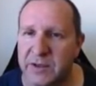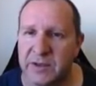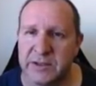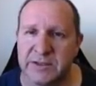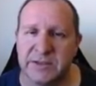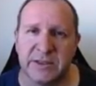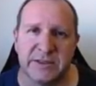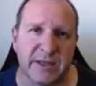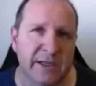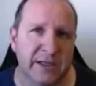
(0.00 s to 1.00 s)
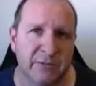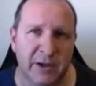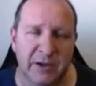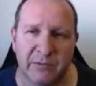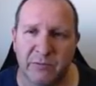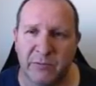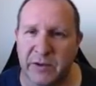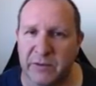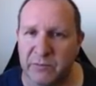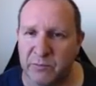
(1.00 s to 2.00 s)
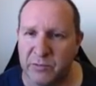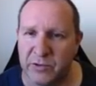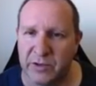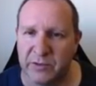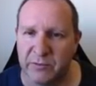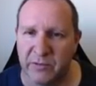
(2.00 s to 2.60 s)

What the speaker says: this is exactly where we put it